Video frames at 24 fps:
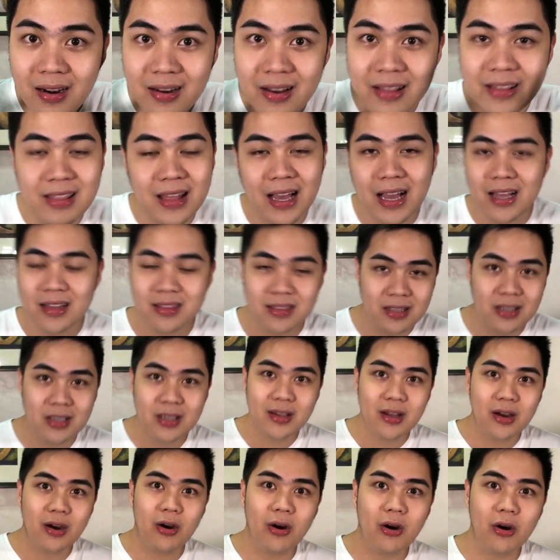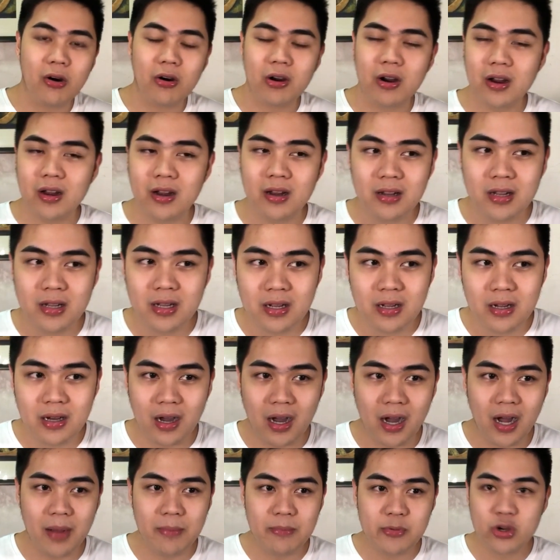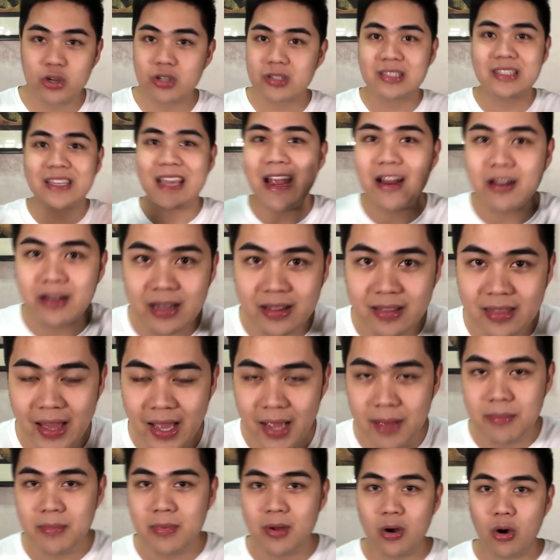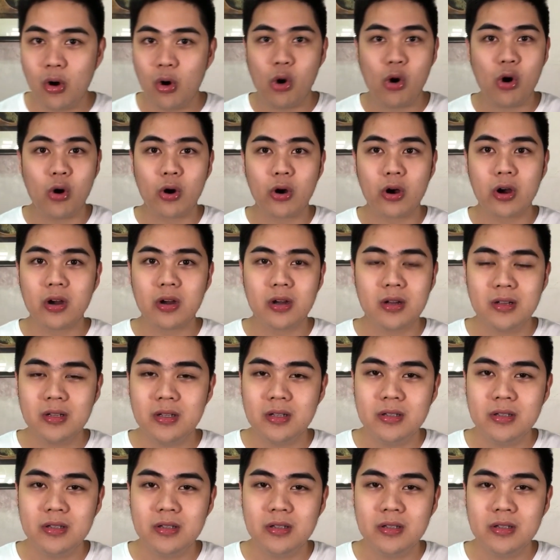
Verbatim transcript: Like that. Or you're scaring them, or